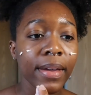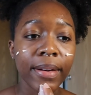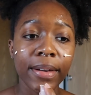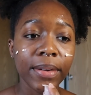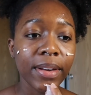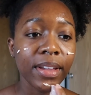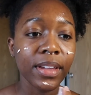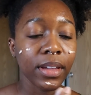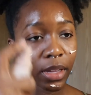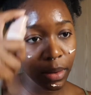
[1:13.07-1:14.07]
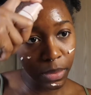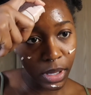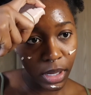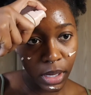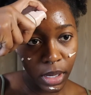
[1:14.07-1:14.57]
no need in
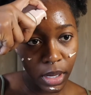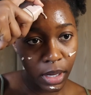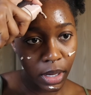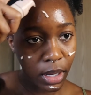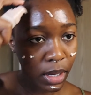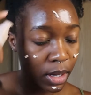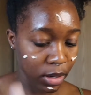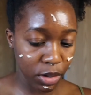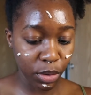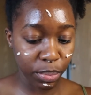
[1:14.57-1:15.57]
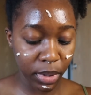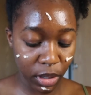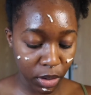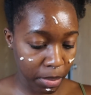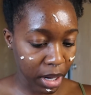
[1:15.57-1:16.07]
me, you know, putting
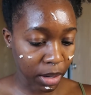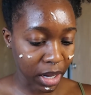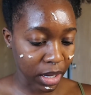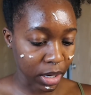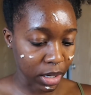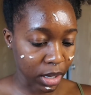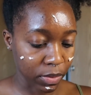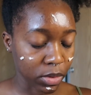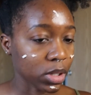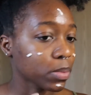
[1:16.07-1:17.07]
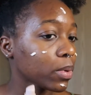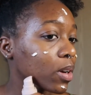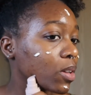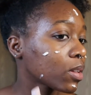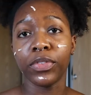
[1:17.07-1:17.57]
it on the back of my hand, not for this
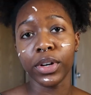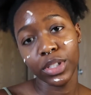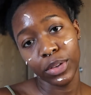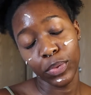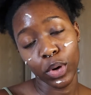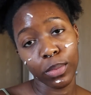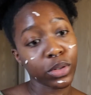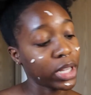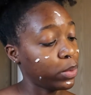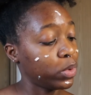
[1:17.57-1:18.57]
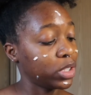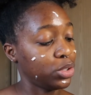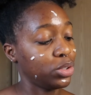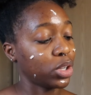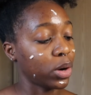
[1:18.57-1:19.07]
product. First and foremost, I want
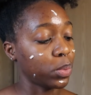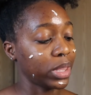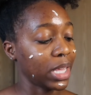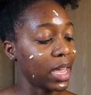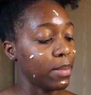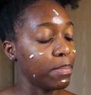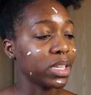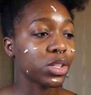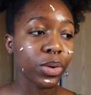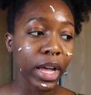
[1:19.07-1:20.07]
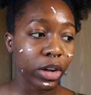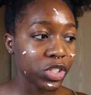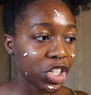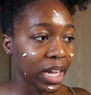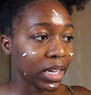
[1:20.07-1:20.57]
to start with a mental health
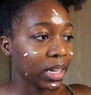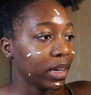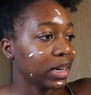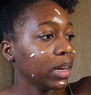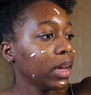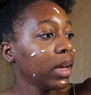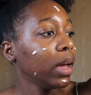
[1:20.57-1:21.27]
check-in.